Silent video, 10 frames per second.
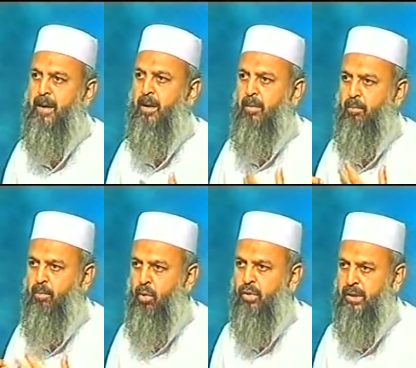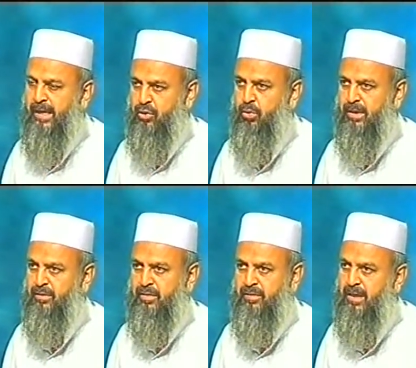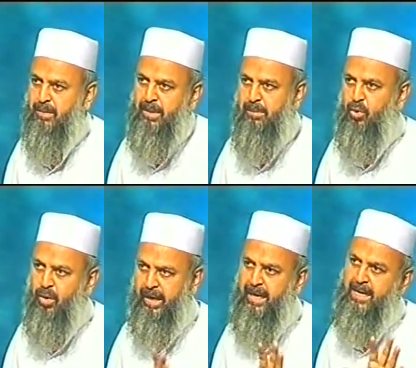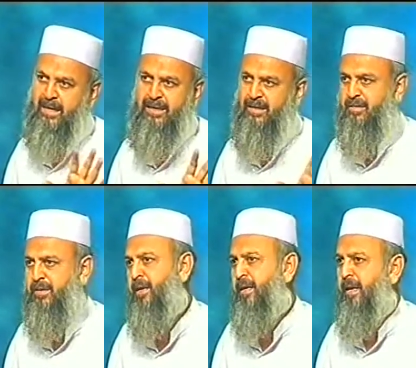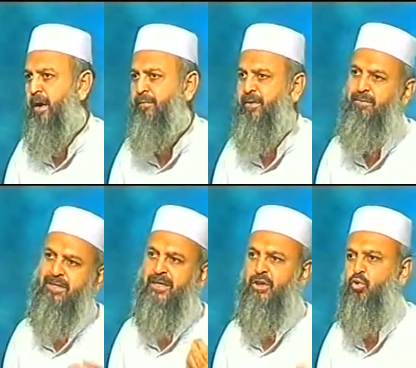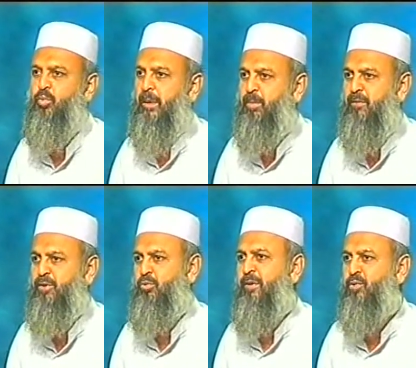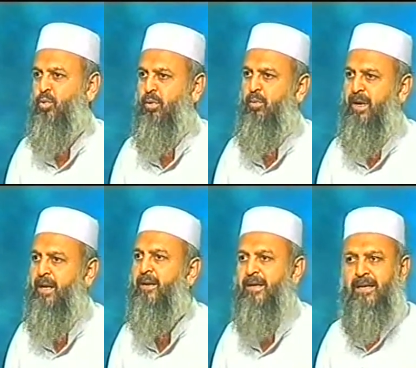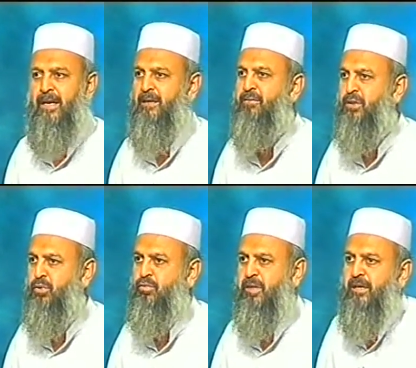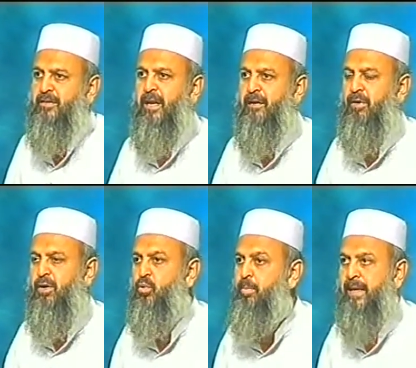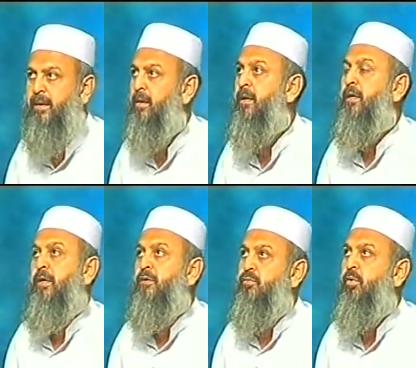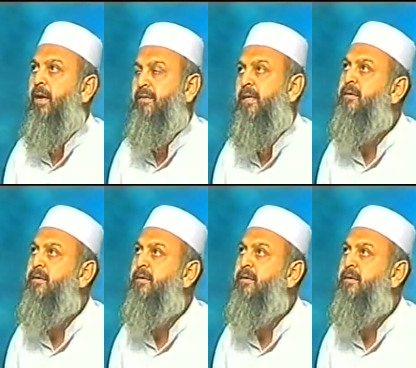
more assurances that maybe, okay, he has done enough. He was a tissue paper which we have thrown away, and he was useless, and we'll do better. So I think